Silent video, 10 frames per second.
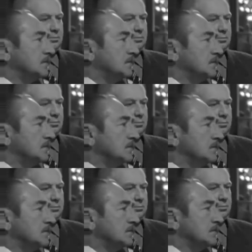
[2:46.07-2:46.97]

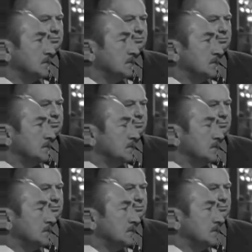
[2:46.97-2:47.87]

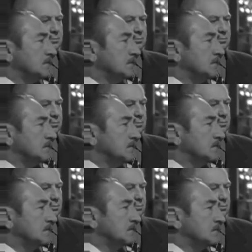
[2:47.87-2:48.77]

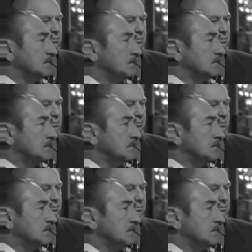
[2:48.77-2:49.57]
The person shown says nothing.